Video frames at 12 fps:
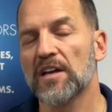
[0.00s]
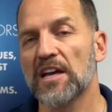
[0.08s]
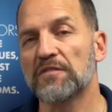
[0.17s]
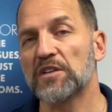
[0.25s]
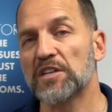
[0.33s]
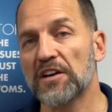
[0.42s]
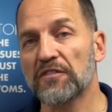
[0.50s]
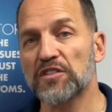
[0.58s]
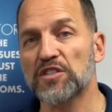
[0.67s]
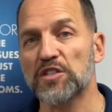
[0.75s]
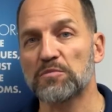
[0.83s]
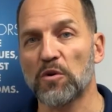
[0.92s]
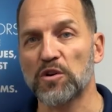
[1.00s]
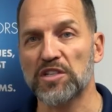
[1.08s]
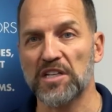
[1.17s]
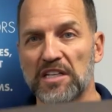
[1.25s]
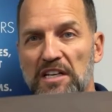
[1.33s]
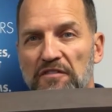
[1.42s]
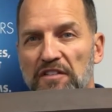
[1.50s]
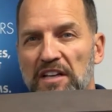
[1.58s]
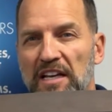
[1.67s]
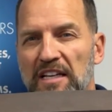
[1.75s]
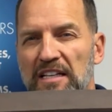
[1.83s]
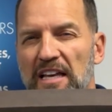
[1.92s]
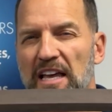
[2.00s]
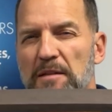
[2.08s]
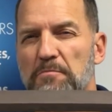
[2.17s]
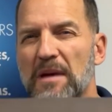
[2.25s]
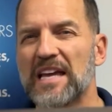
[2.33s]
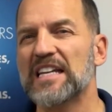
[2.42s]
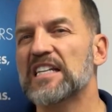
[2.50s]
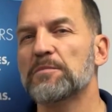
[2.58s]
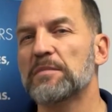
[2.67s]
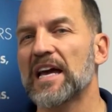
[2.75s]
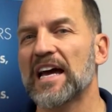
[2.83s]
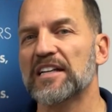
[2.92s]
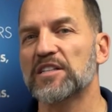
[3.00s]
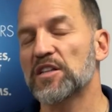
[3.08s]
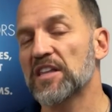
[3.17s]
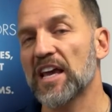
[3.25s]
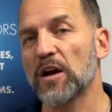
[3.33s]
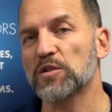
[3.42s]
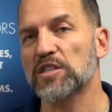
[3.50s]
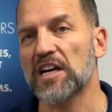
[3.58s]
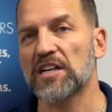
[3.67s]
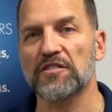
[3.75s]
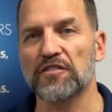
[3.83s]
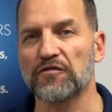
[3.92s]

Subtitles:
If the difference is more significant, it may need to be added to the outside of the